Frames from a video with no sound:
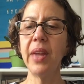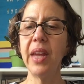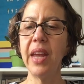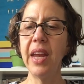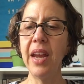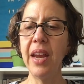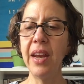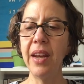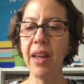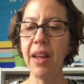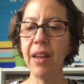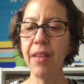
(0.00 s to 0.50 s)

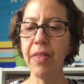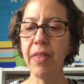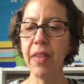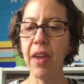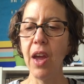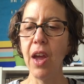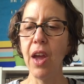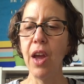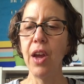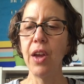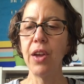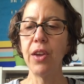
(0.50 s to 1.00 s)
Edith,
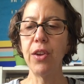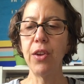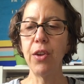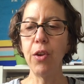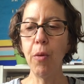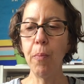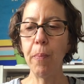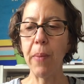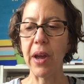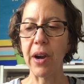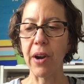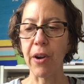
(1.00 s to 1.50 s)

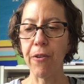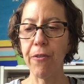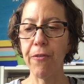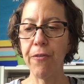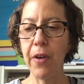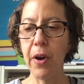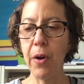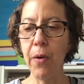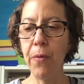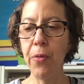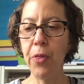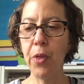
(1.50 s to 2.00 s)
you better
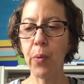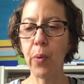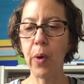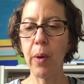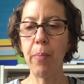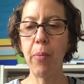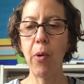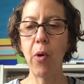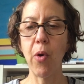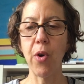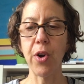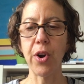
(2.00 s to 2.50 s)
phone the
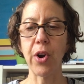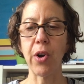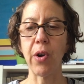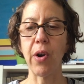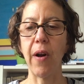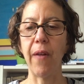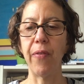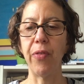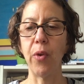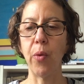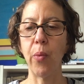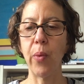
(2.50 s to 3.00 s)
reporter
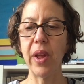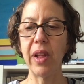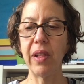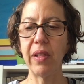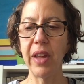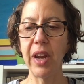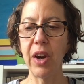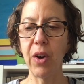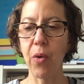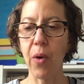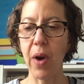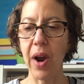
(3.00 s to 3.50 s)
on the
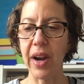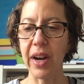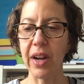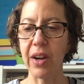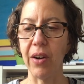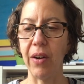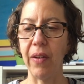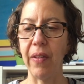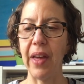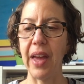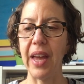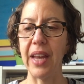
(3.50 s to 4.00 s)
Weekly
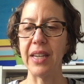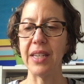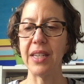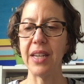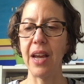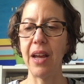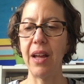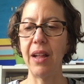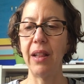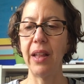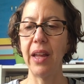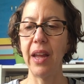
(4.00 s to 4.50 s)
Chronicle and
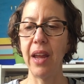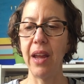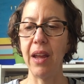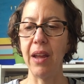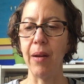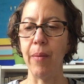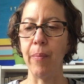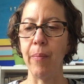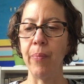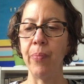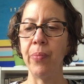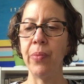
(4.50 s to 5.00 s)
tell
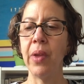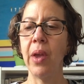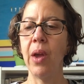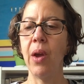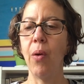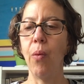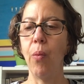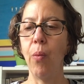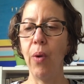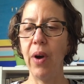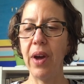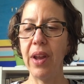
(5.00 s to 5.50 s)
him
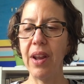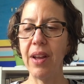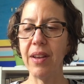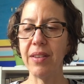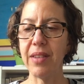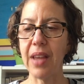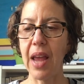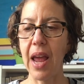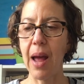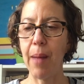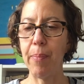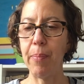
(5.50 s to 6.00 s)
what
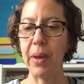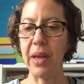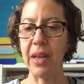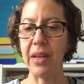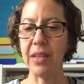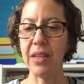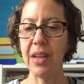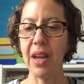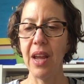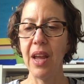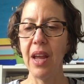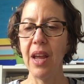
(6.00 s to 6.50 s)
has
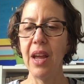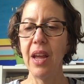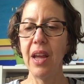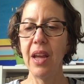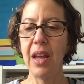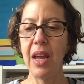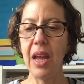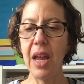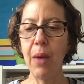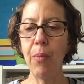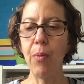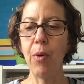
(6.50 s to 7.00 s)
happened.
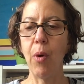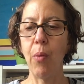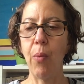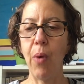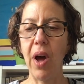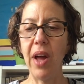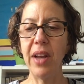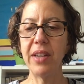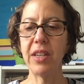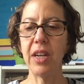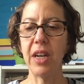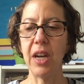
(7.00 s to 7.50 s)
He will
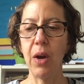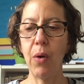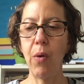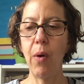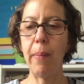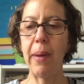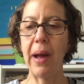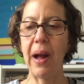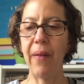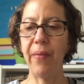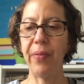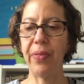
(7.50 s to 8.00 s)
want to know
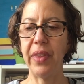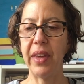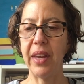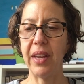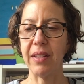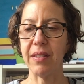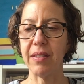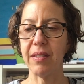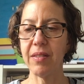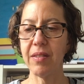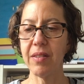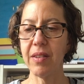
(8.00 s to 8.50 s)
about
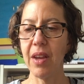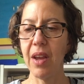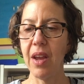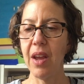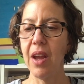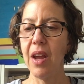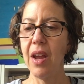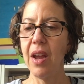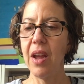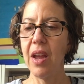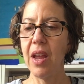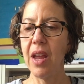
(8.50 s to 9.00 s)
this.
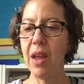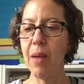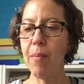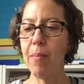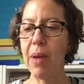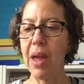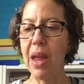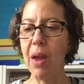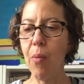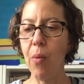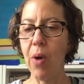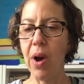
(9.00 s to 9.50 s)
He
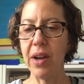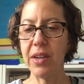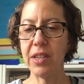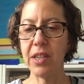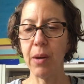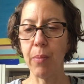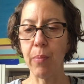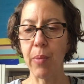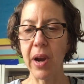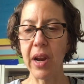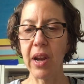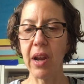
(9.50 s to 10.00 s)
may want
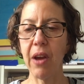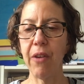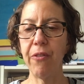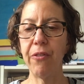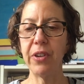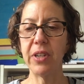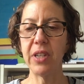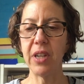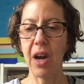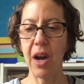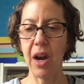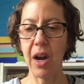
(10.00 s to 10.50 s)
to bring a
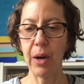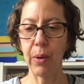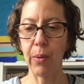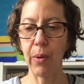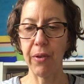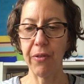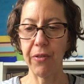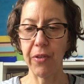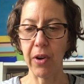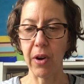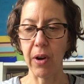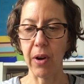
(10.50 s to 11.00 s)

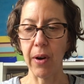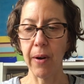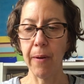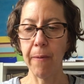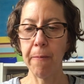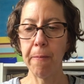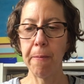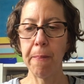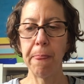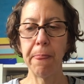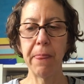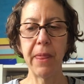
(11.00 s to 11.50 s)
photographer.
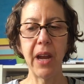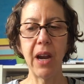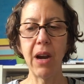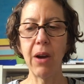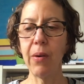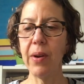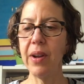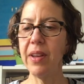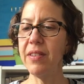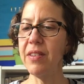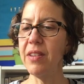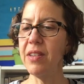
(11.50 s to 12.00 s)
There
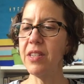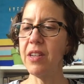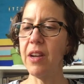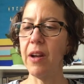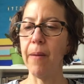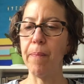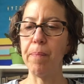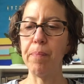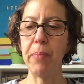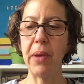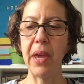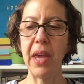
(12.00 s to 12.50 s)
isn't
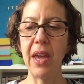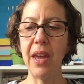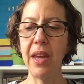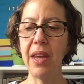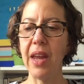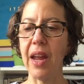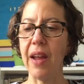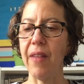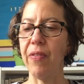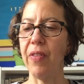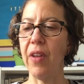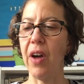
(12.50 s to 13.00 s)
a pig
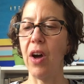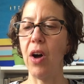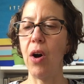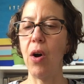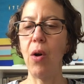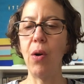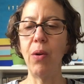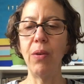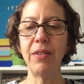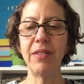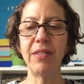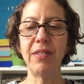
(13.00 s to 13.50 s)
in the
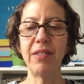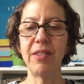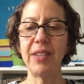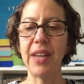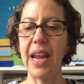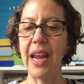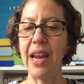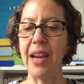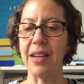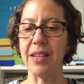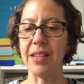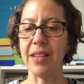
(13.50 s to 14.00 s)
whole
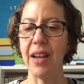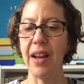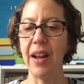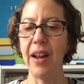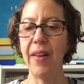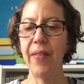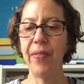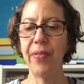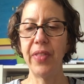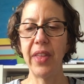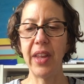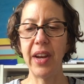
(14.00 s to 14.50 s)
state
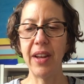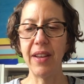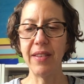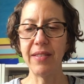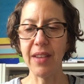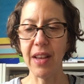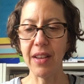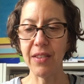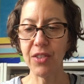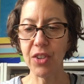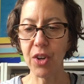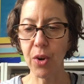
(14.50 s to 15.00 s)
that is
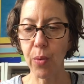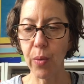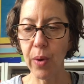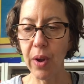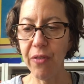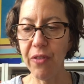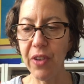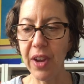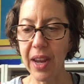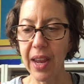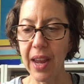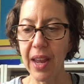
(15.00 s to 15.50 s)
as
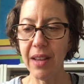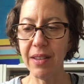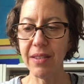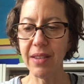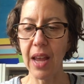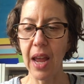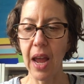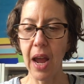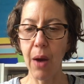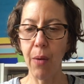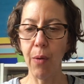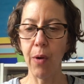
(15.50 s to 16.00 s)
terrific as
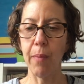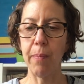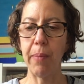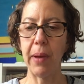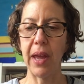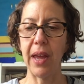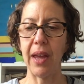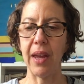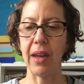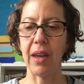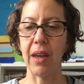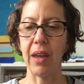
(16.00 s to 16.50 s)
our
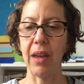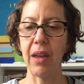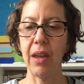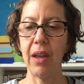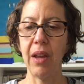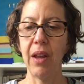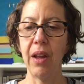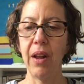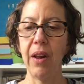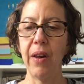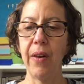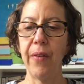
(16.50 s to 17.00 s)
pig.
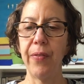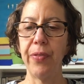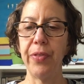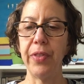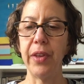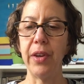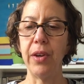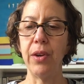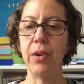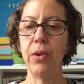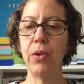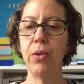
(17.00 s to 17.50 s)

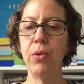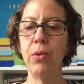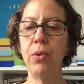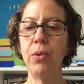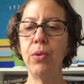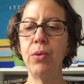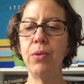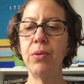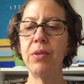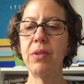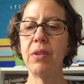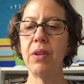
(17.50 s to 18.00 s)
The
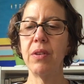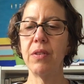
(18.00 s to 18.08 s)
news